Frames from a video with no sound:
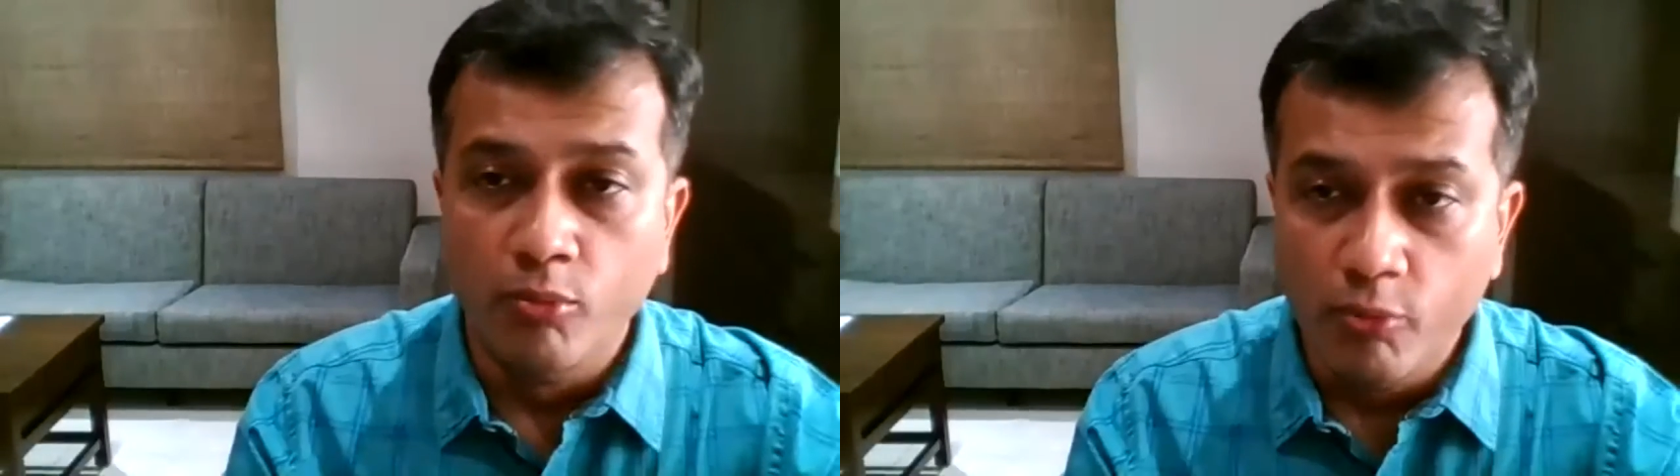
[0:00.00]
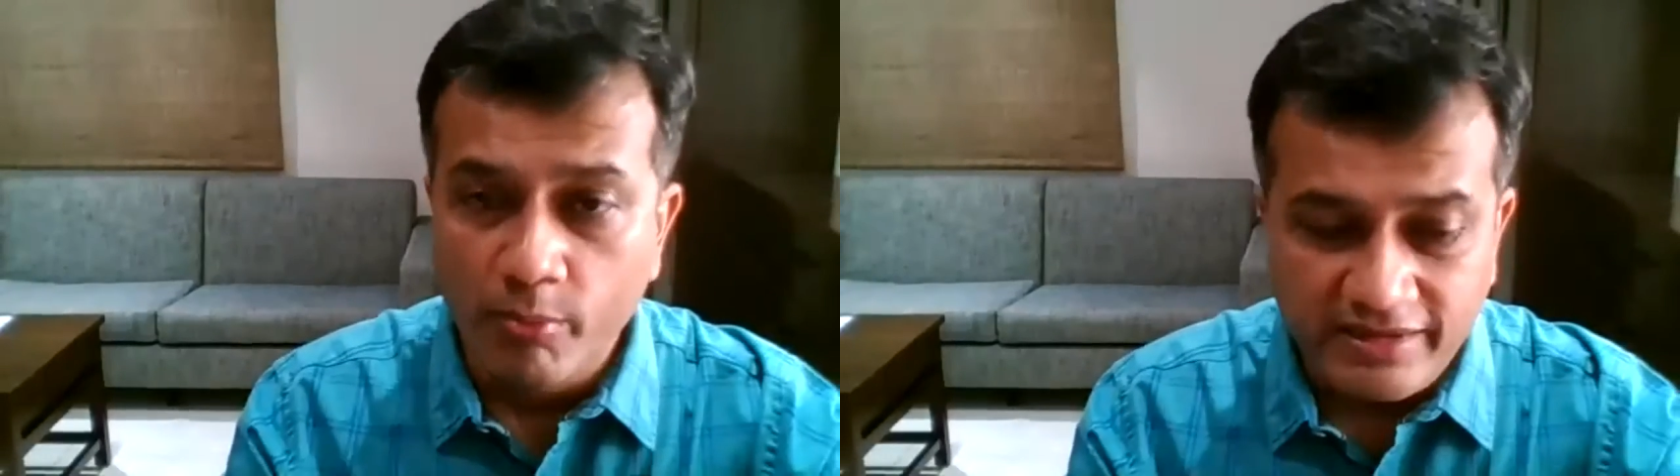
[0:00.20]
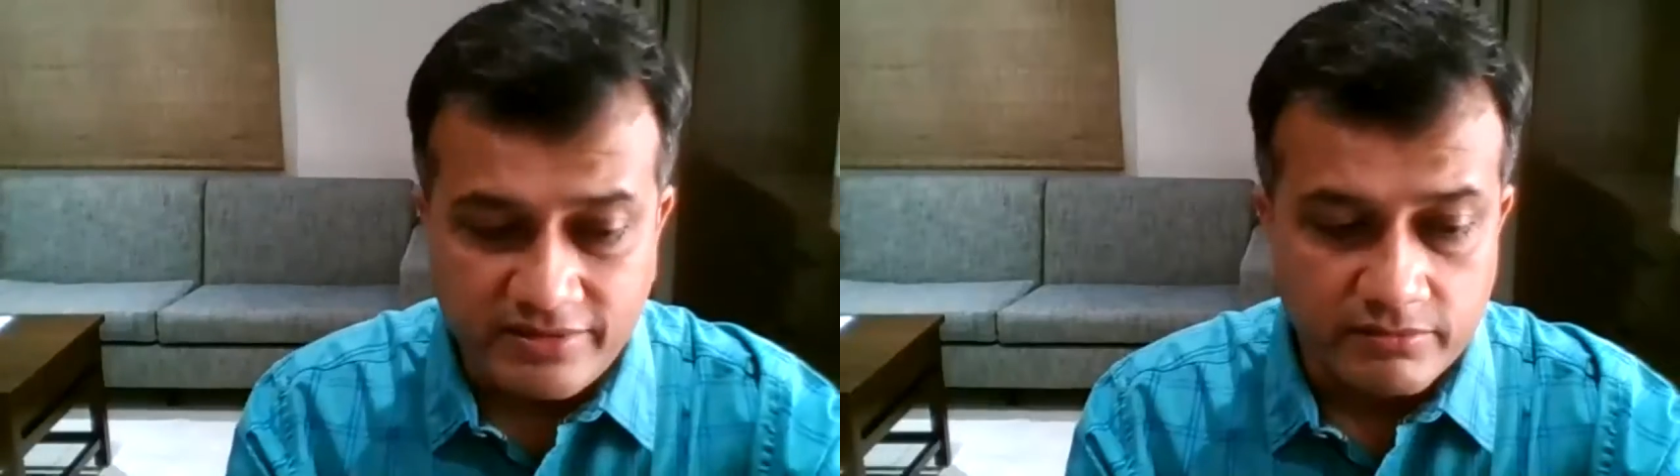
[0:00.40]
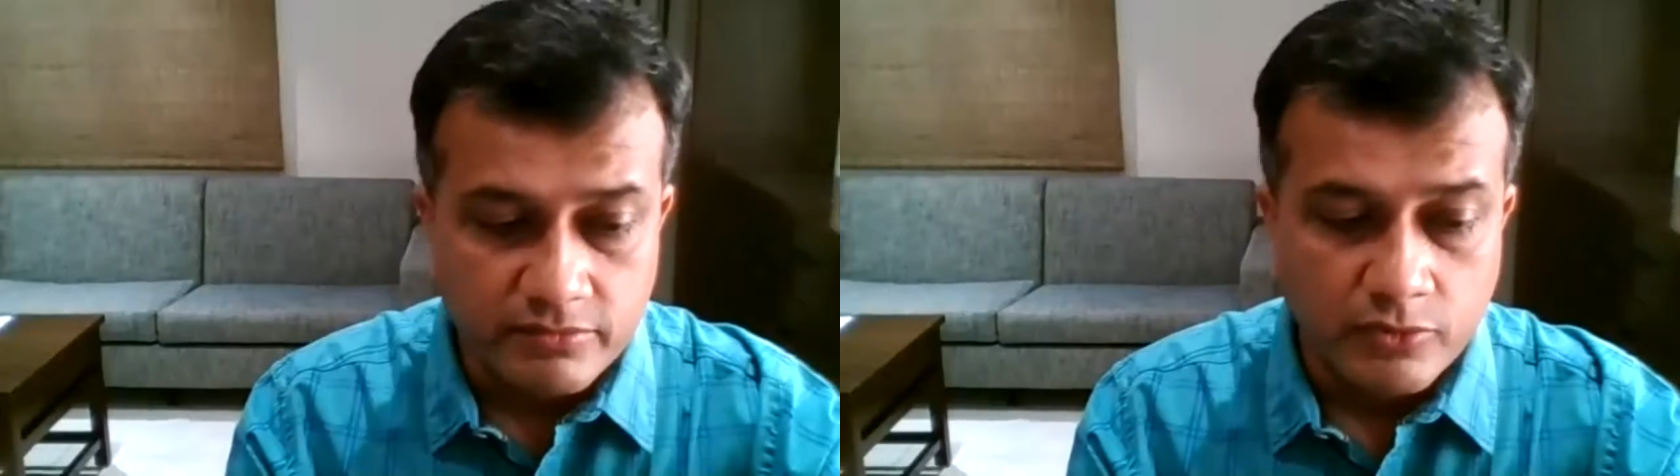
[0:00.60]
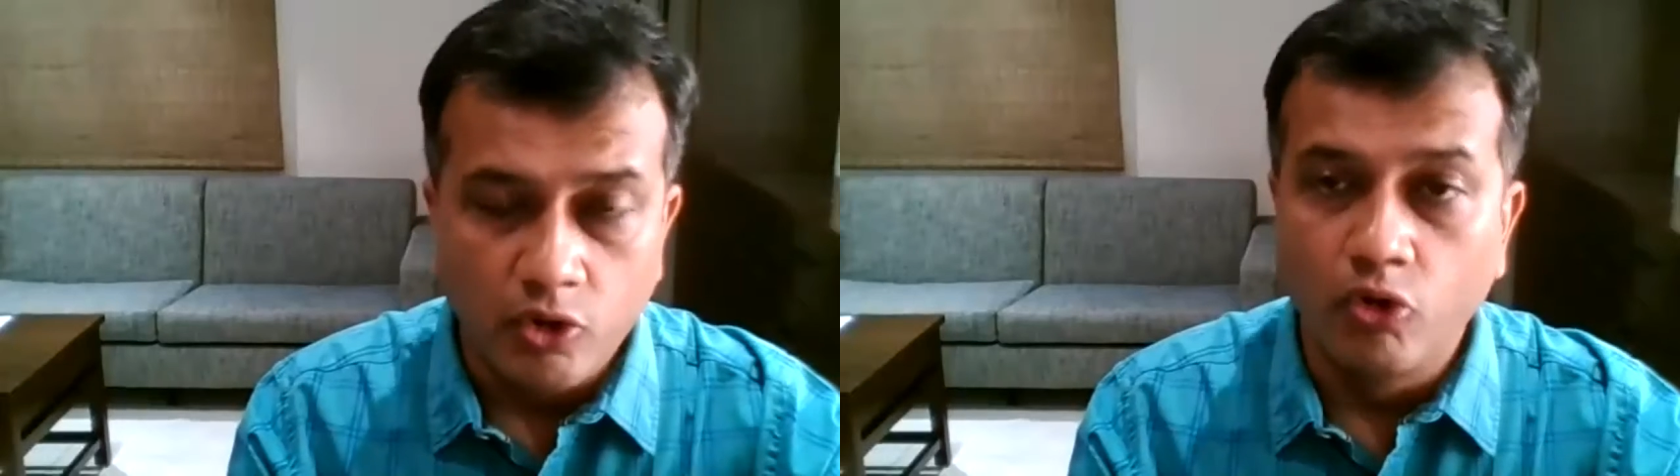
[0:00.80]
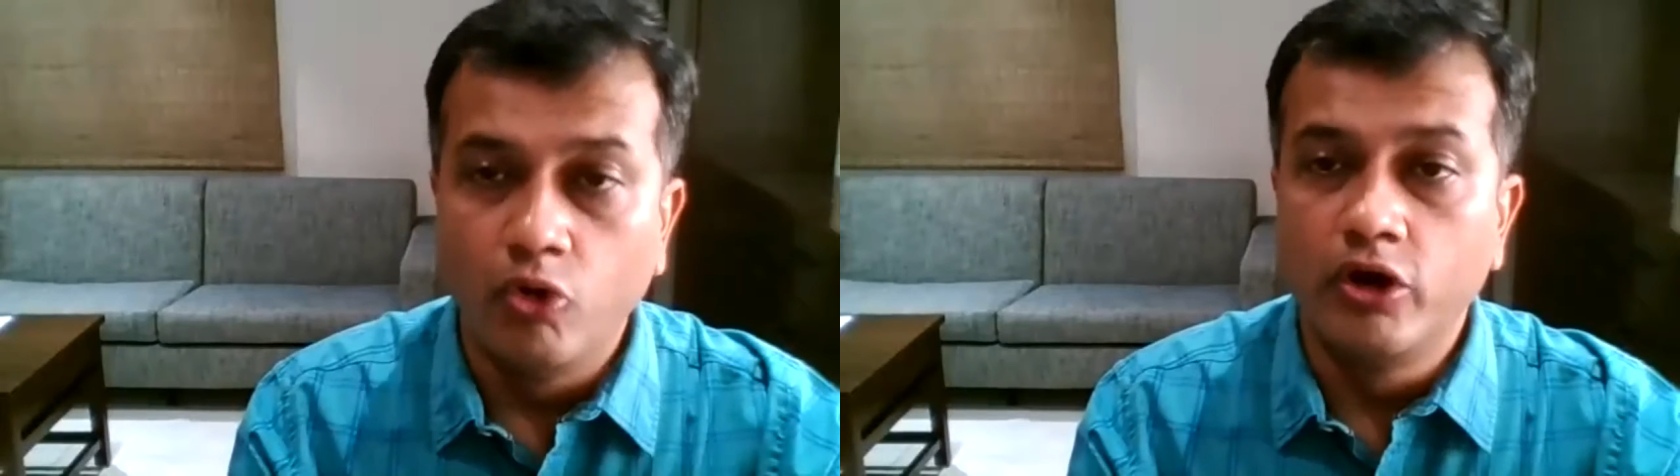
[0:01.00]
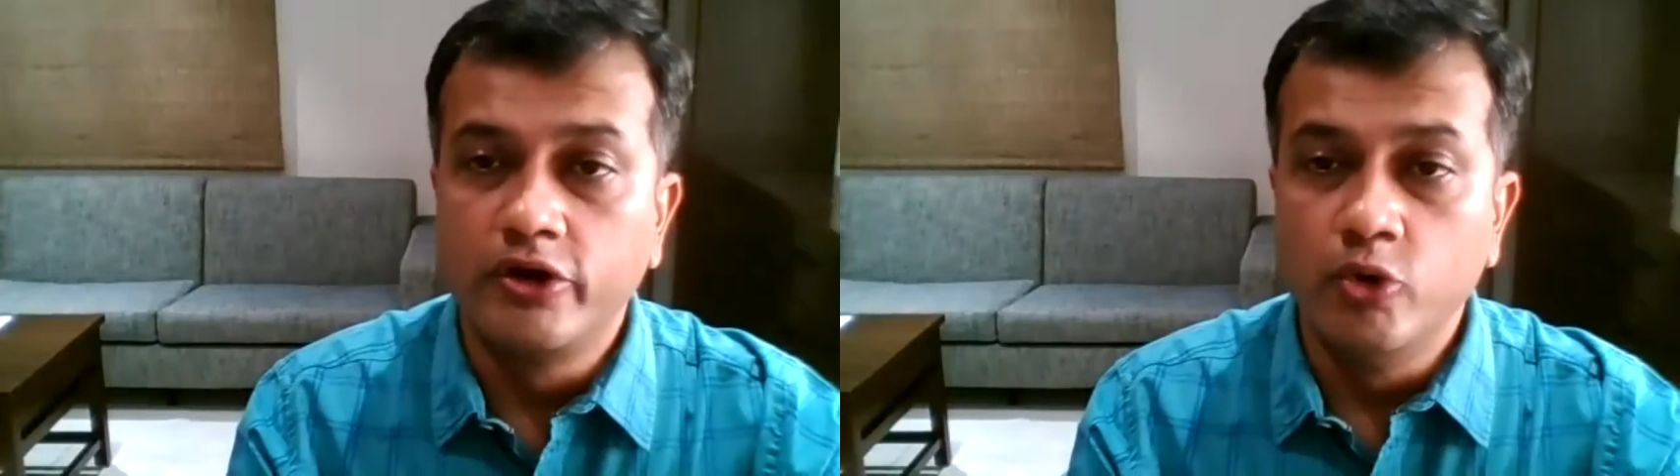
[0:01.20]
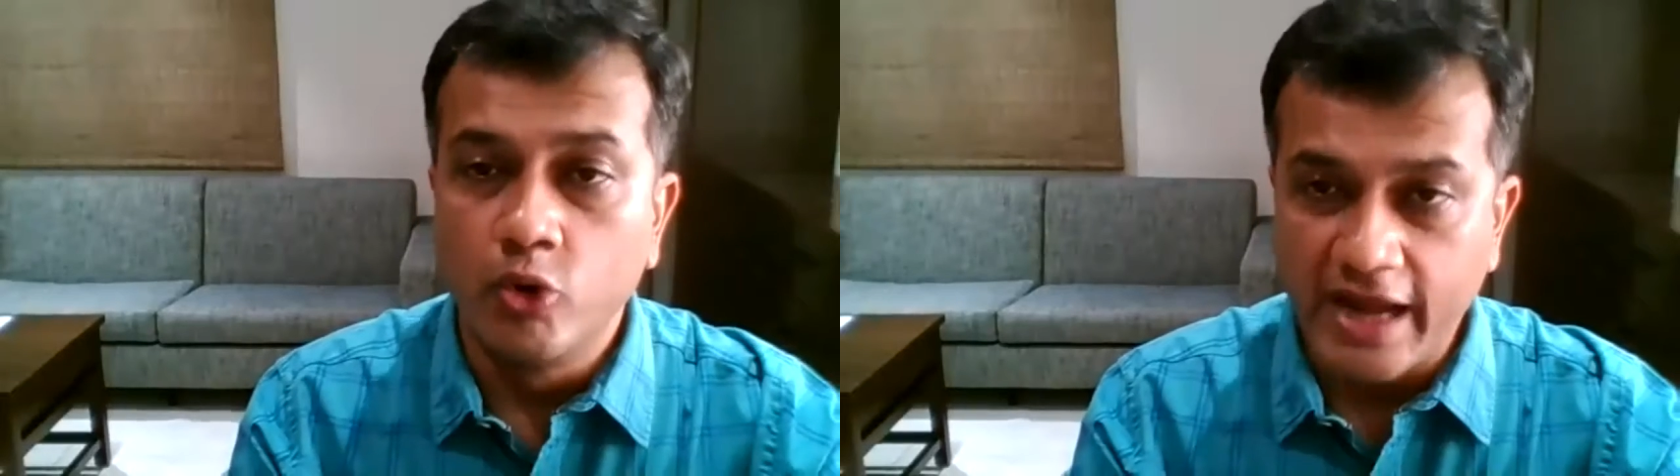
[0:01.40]
movement or
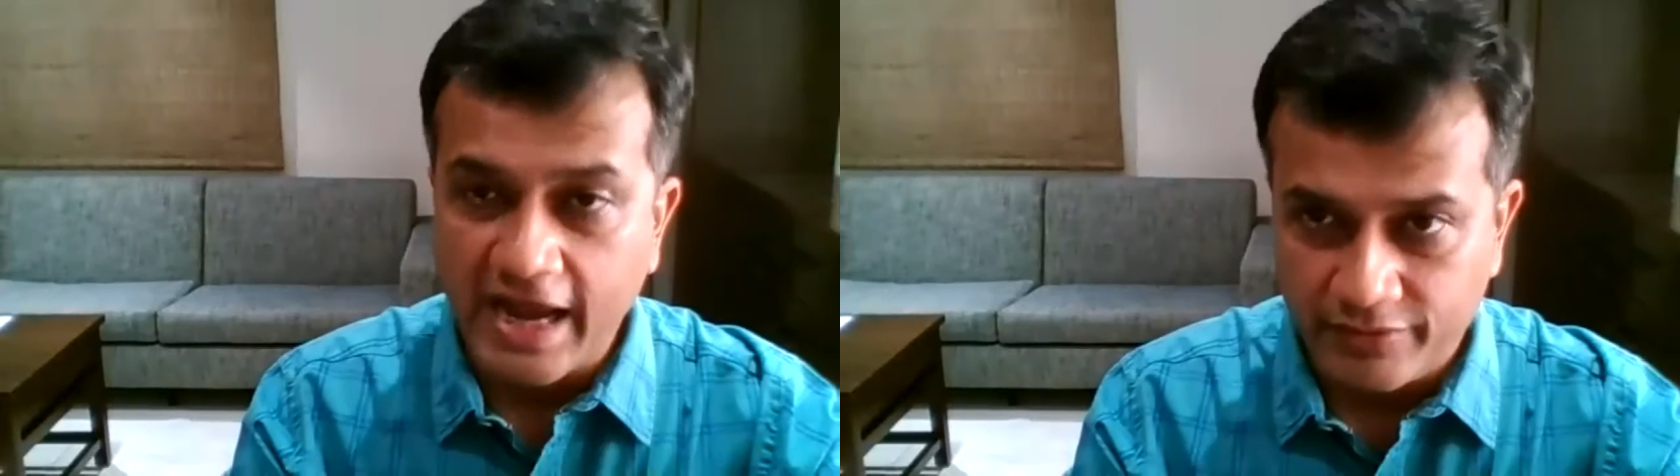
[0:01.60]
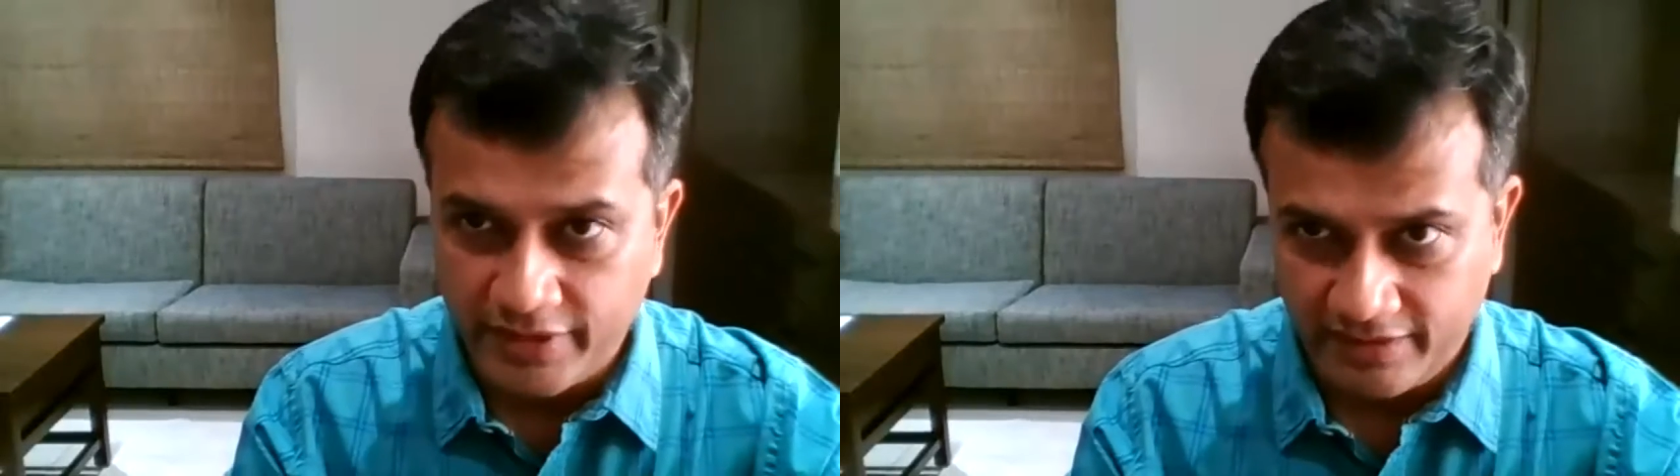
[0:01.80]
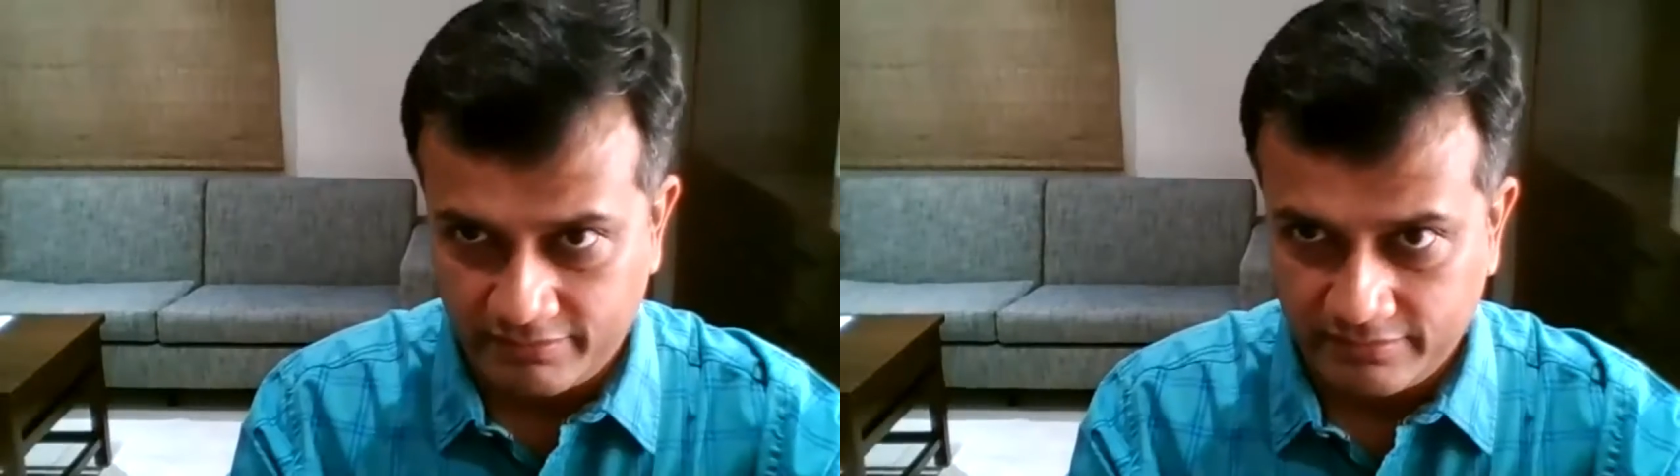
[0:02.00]
no gathering,